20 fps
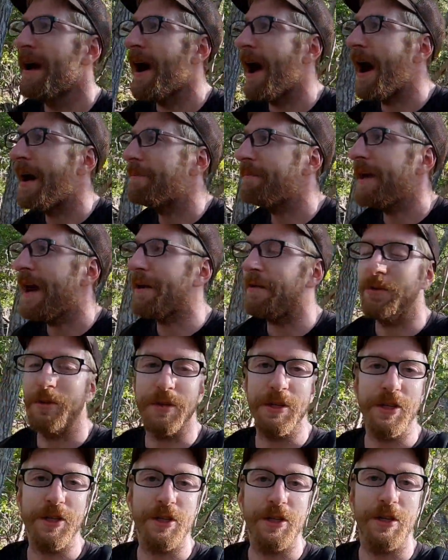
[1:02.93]
I'm not
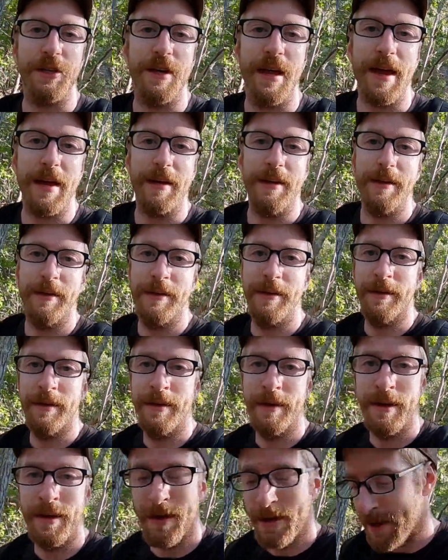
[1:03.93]
really sure yet.
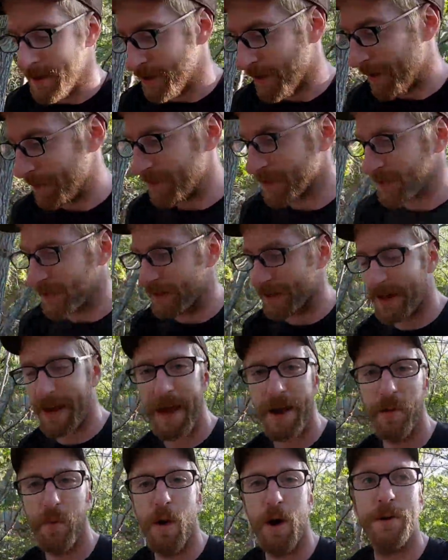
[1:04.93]
So I'm just gonna
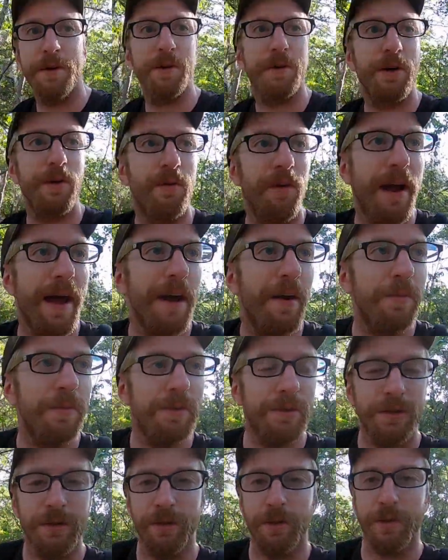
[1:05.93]
kind of wander
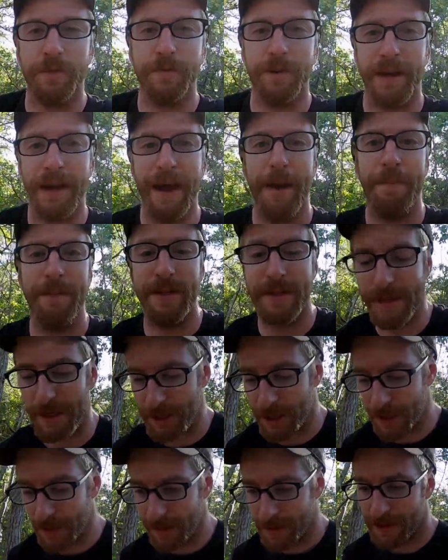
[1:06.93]
around, look for
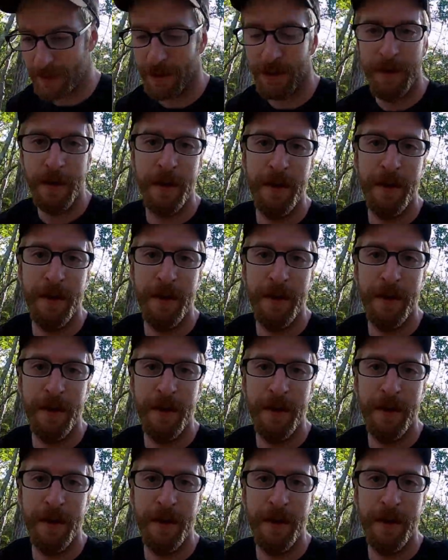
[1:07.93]
compositions,